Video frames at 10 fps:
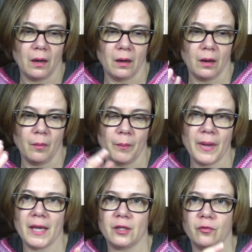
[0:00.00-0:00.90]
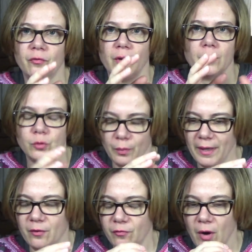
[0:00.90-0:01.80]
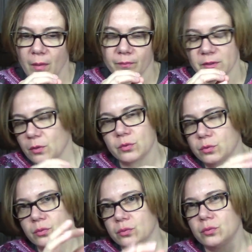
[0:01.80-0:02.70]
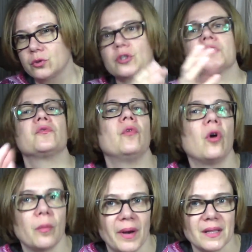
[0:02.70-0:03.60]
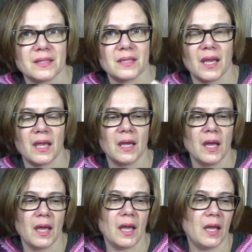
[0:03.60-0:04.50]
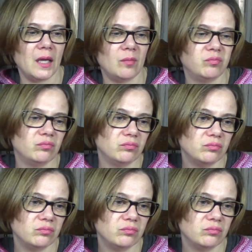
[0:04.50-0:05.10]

uh, make uh, to make from so to, to, to transform let's say a